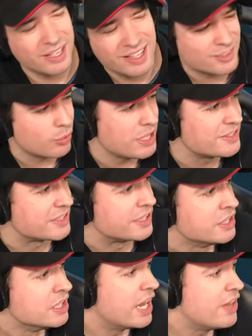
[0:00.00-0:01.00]
It's crazy.
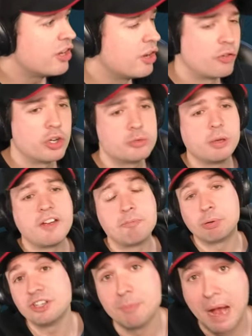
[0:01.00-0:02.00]
And then, of course, we have
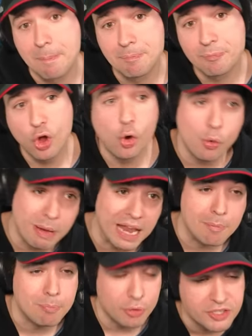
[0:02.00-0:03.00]
Prisma. Oh
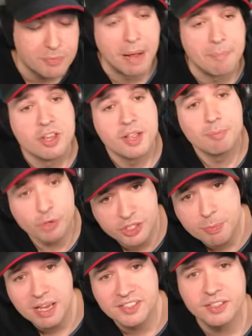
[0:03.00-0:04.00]
man, Prisma.
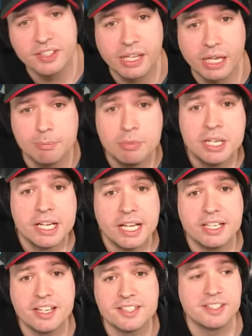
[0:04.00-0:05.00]
Prisma is in the game.
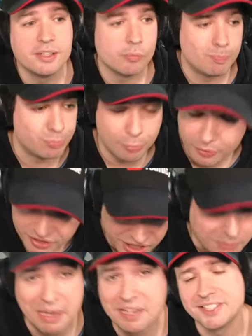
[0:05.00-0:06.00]
It is
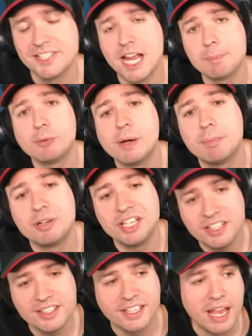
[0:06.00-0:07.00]
the best sniper weapon
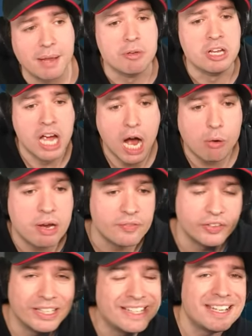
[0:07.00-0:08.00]
in the game.
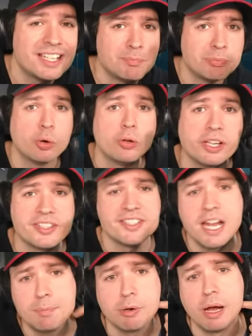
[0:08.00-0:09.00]
However, it is purely a
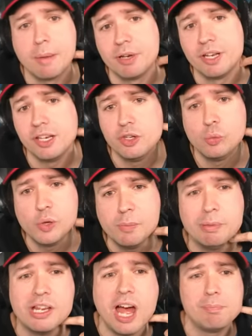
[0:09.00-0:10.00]
sniper weapon, and you will
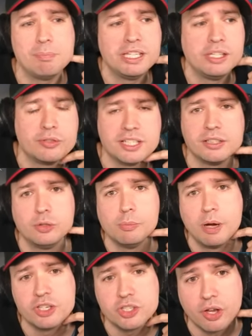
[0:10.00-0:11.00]
be not be using too
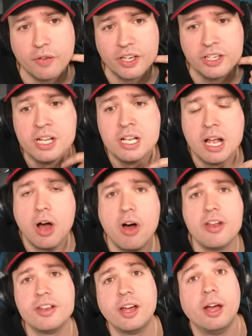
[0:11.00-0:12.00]
much of it
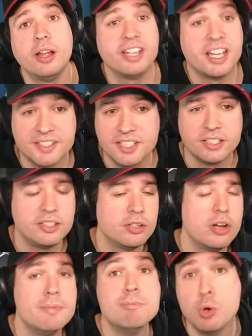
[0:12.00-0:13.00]
on uh, Dead City.
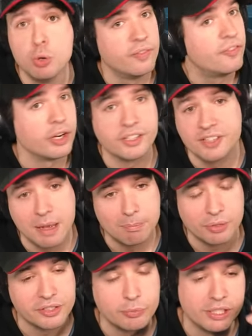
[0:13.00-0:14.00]
On Moon, for
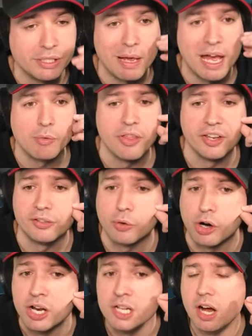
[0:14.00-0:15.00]
example, is really bad with it,
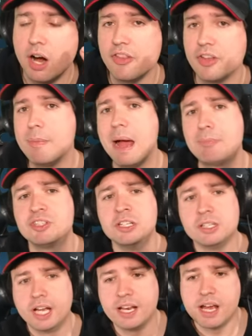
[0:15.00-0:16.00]
or other
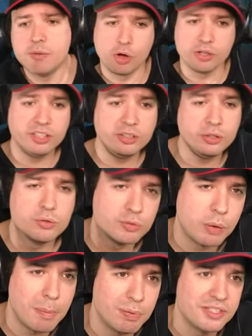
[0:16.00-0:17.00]
maps. And I wanted to use
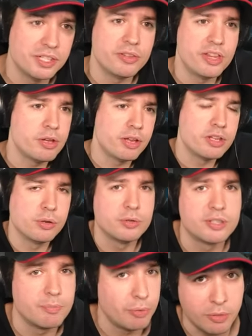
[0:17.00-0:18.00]
weapons here that you can
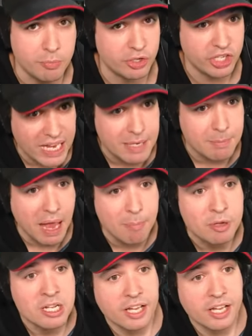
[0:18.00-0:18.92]
use on pretty much any map.